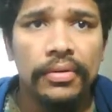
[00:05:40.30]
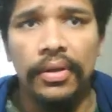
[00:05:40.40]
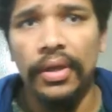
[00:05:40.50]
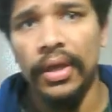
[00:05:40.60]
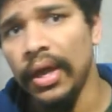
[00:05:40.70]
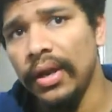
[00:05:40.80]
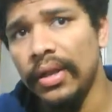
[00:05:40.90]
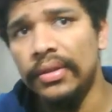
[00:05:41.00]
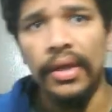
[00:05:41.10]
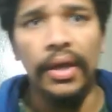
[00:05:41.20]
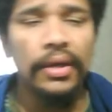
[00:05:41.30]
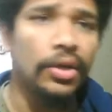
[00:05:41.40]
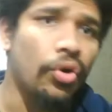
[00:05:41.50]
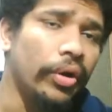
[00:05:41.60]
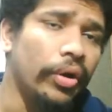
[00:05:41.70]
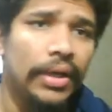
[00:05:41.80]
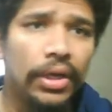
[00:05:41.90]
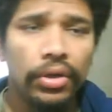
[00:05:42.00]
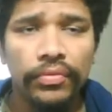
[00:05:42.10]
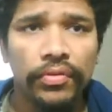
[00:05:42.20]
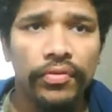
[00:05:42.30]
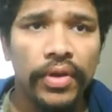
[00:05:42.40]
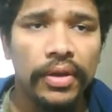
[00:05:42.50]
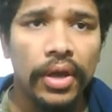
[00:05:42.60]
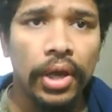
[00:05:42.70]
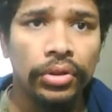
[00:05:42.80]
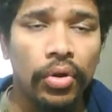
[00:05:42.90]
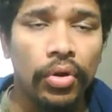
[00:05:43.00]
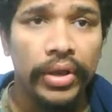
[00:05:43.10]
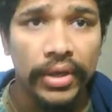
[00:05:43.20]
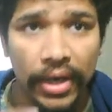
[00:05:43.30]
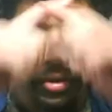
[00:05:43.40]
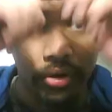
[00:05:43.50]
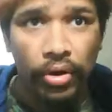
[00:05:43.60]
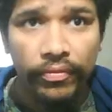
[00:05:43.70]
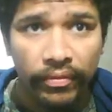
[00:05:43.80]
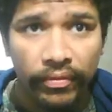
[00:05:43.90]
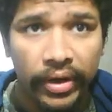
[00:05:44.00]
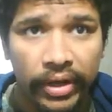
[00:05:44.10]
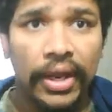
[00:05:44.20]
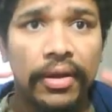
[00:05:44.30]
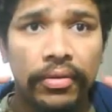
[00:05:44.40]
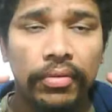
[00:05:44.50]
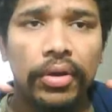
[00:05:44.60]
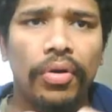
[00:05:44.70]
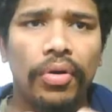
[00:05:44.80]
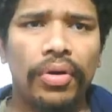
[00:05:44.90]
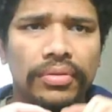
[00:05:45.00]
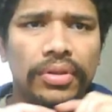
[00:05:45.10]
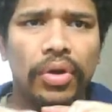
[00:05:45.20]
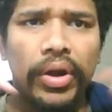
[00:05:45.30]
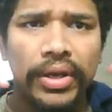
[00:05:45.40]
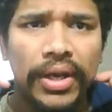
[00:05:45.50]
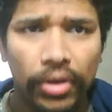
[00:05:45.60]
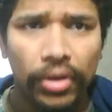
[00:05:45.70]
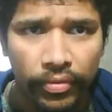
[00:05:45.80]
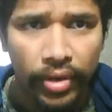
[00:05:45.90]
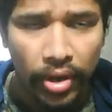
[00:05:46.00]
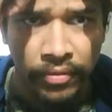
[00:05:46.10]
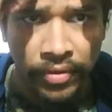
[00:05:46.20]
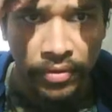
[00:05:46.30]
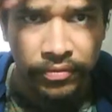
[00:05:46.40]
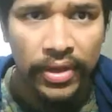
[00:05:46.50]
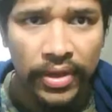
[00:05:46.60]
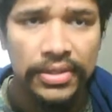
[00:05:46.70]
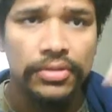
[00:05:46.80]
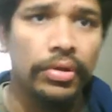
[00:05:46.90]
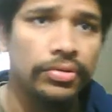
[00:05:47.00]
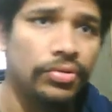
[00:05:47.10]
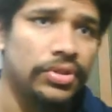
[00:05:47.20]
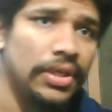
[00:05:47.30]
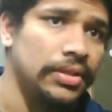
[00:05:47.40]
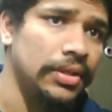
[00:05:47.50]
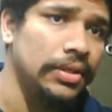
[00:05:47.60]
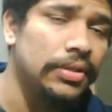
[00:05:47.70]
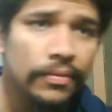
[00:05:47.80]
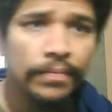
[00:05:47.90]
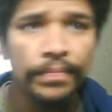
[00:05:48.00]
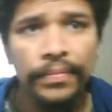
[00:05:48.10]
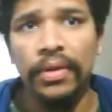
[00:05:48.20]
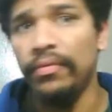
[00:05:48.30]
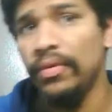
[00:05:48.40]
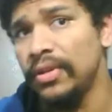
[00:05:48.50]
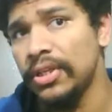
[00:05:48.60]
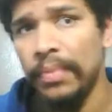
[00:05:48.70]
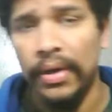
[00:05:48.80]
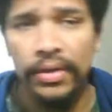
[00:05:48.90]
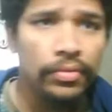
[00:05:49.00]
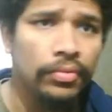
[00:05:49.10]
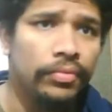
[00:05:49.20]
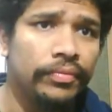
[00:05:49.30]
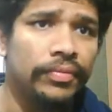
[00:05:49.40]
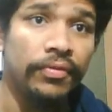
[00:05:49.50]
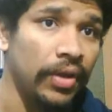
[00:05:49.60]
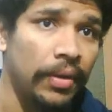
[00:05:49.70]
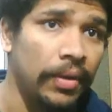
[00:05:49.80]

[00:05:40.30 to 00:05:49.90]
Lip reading: here and there, the coordinate of the coordinate of our rectangular or the coordinate of our face is also changes with respect to the frame.